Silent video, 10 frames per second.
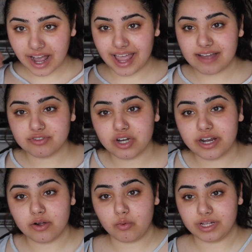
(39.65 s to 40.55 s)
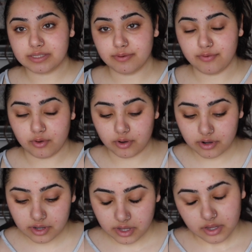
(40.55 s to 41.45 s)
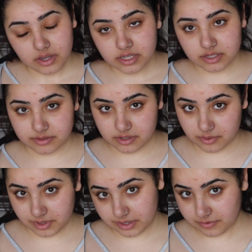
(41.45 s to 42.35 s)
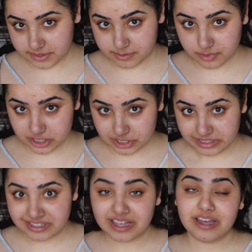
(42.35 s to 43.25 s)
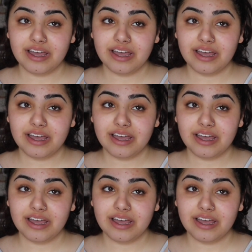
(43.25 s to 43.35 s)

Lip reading: I have tried it once before, so it's not really first impressions,